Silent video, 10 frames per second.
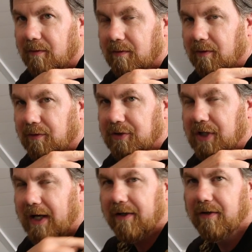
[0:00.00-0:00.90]
A little
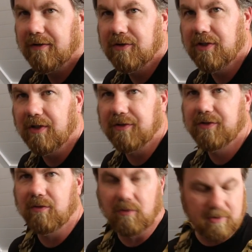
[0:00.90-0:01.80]
shotgun shell
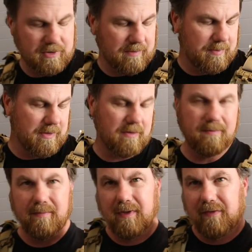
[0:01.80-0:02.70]
storage up here.
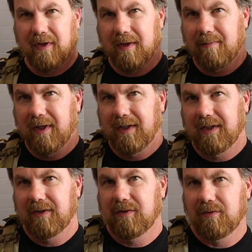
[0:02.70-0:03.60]
I think I might
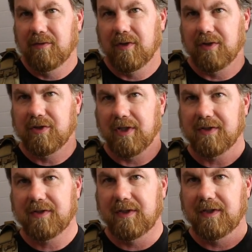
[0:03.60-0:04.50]
need to
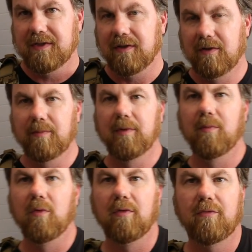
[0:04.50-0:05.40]
adjust these a little bit
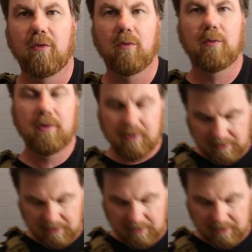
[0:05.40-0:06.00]
more forward.